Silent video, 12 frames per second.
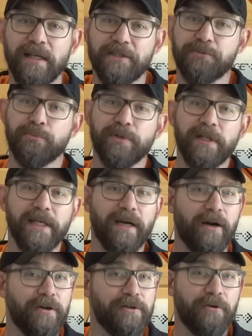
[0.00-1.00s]
It's really
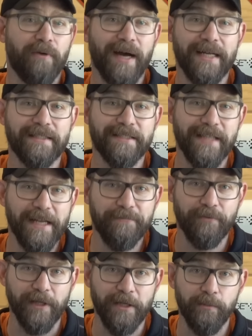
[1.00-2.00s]
hard to ride
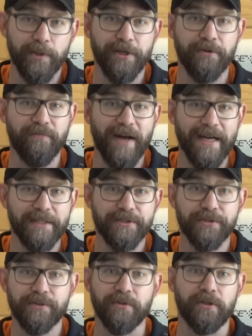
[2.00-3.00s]
safely when your visor or